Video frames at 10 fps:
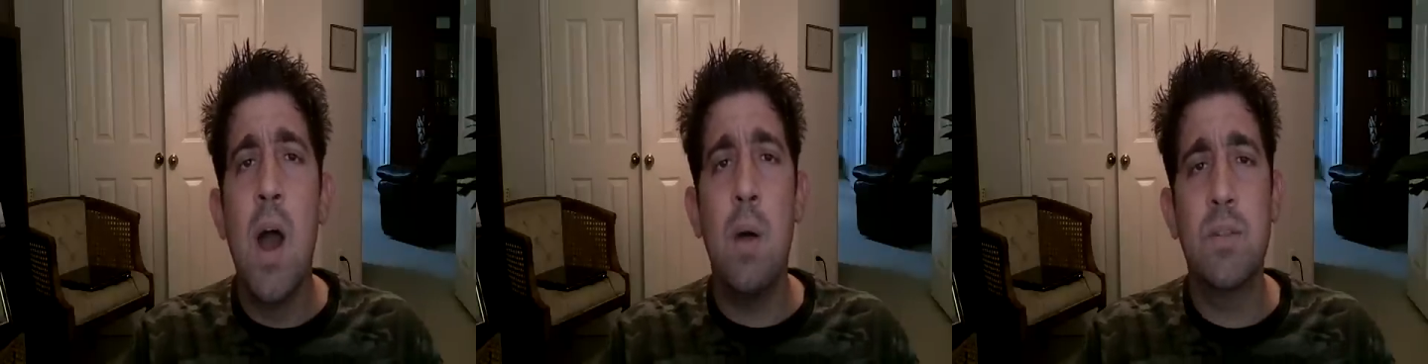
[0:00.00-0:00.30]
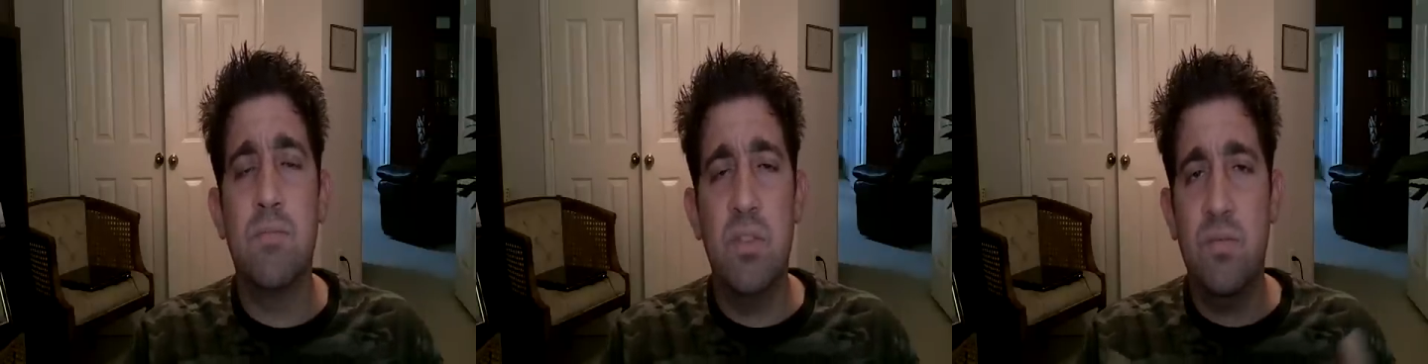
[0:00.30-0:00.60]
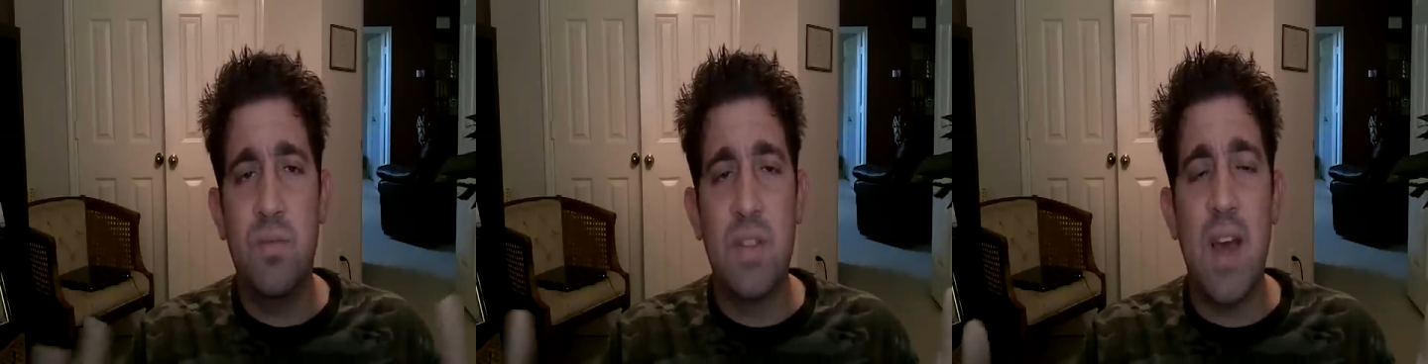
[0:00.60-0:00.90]
was
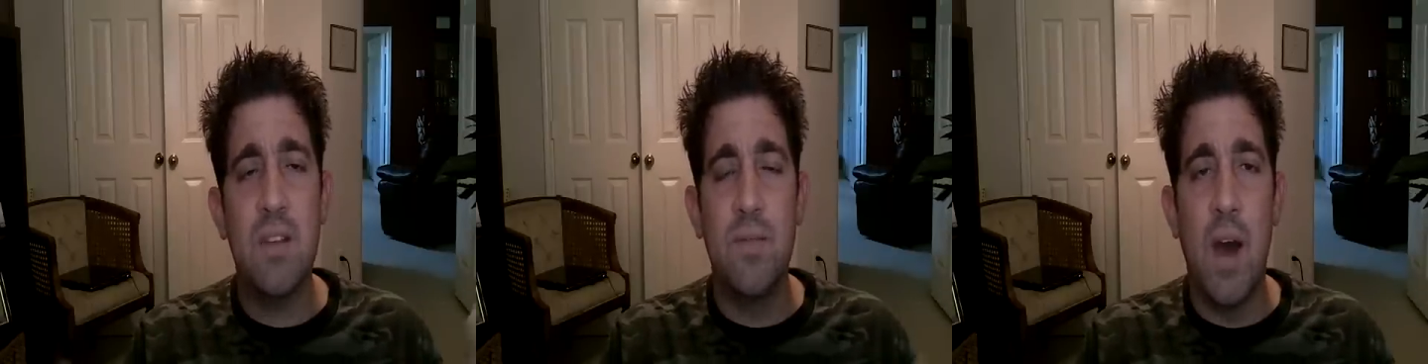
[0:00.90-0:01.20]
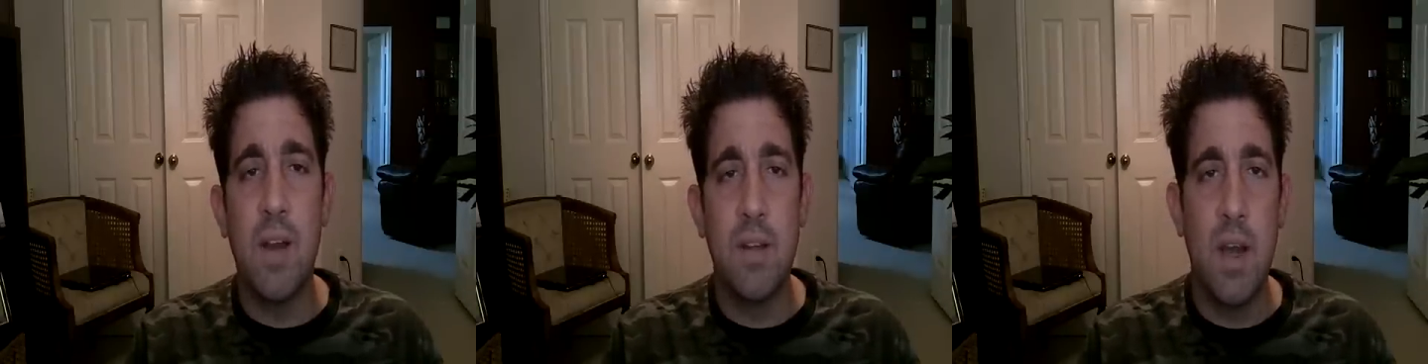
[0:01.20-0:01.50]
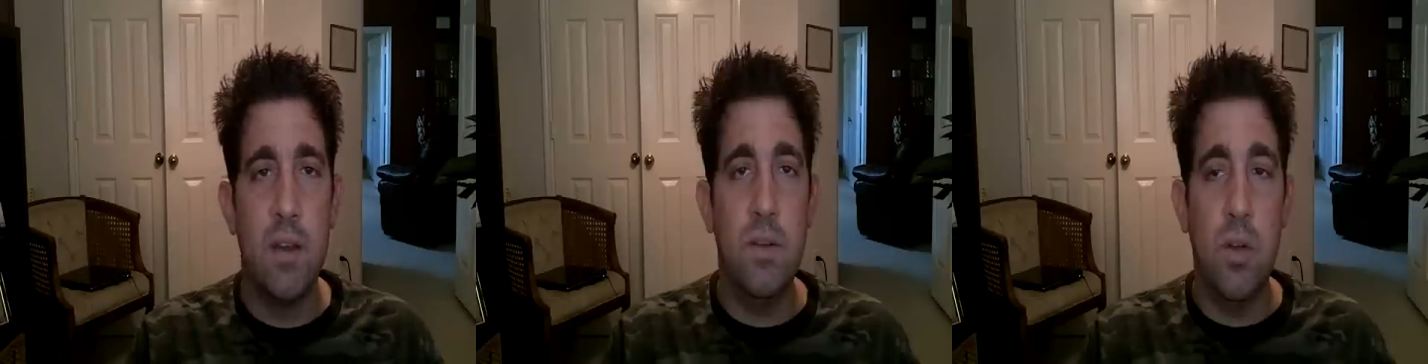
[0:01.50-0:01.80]
just satisfied and
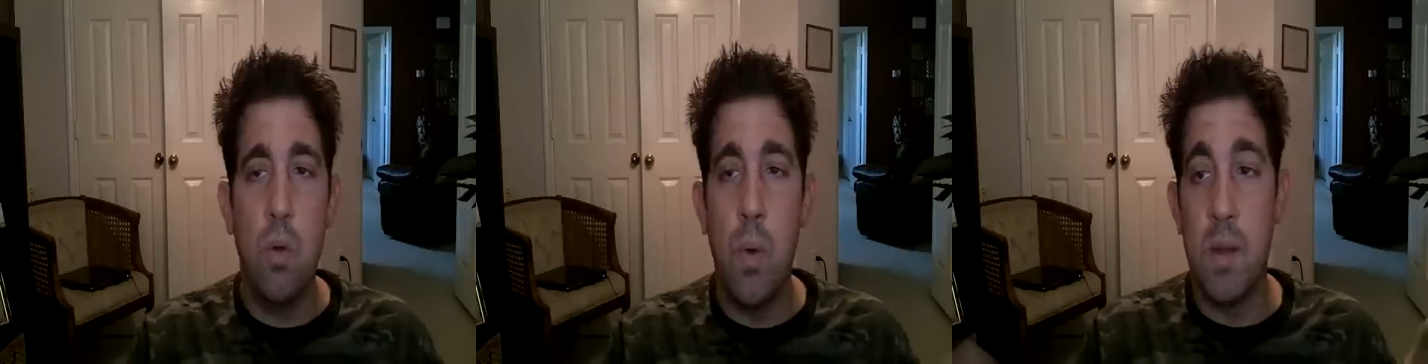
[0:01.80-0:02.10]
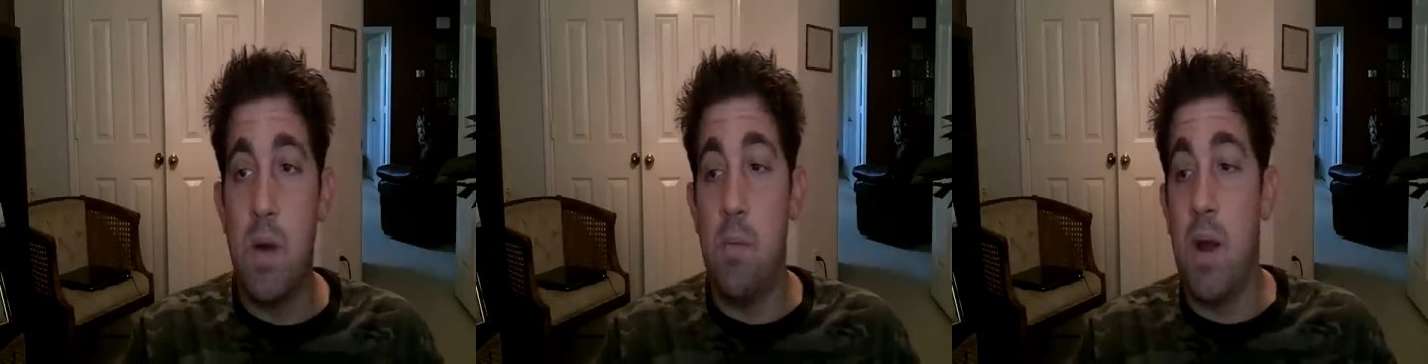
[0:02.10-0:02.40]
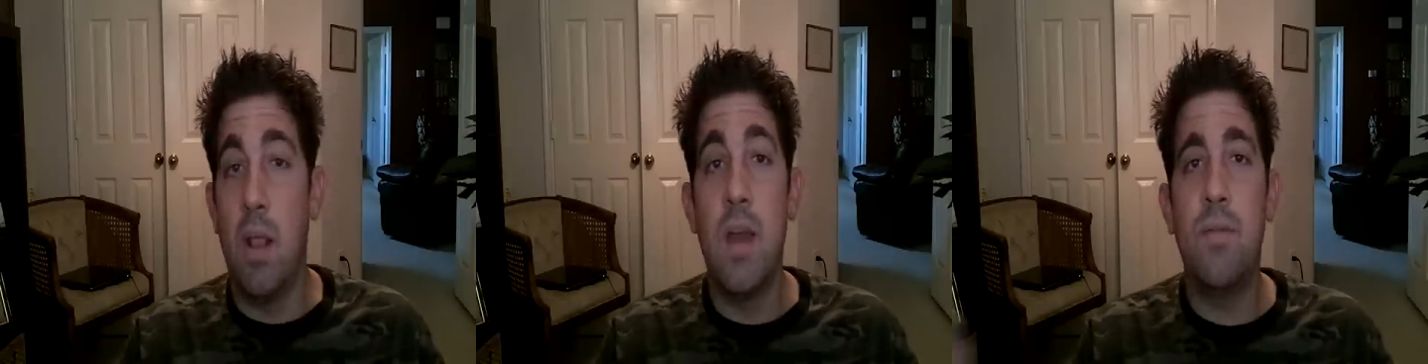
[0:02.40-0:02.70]
kind of went about
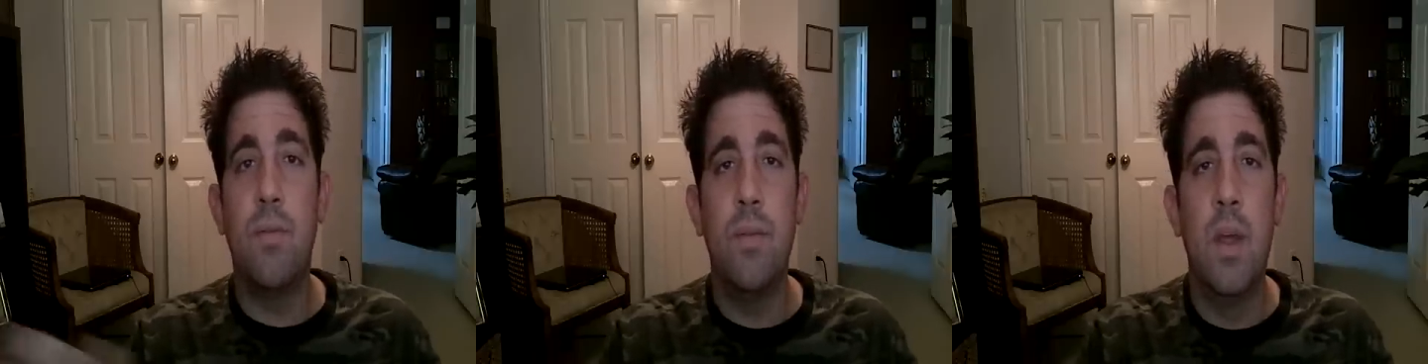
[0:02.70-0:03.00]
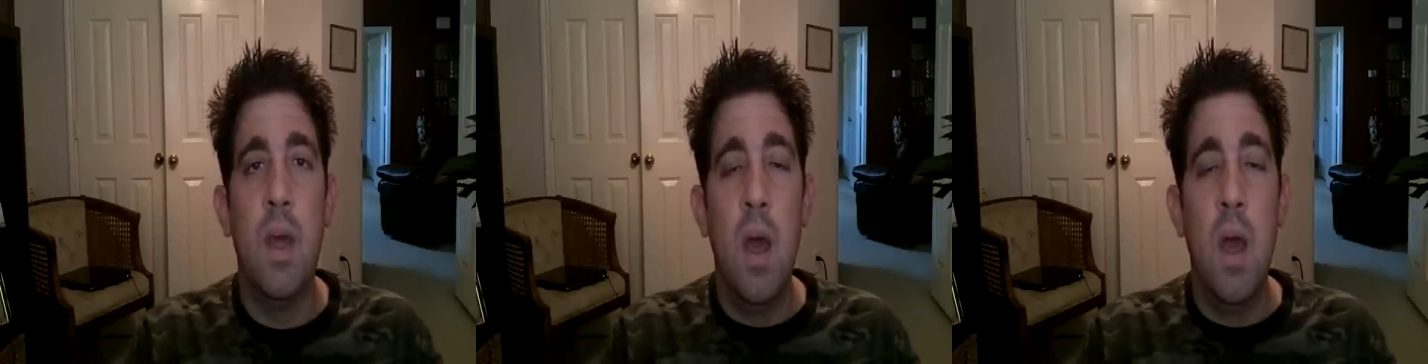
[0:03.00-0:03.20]
my life.